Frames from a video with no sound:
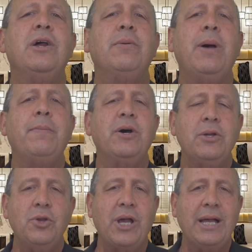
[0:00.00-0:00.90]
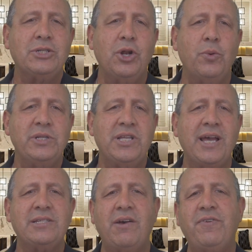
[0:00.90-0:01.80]
Remember, you guys could always
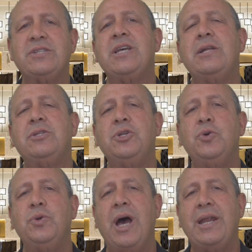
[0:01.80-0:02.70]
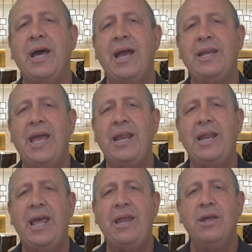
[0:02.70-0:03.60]
text FSN to
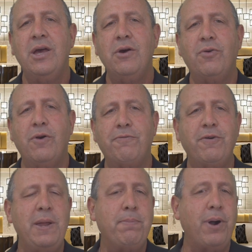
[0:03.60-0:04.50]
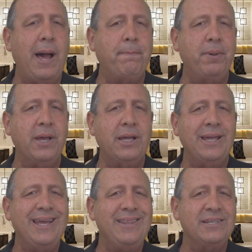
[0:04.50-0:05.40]
9988 for a free prop pick
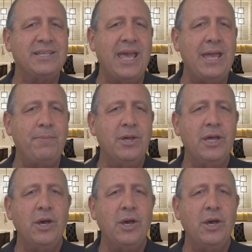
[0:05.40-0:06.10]
in this game.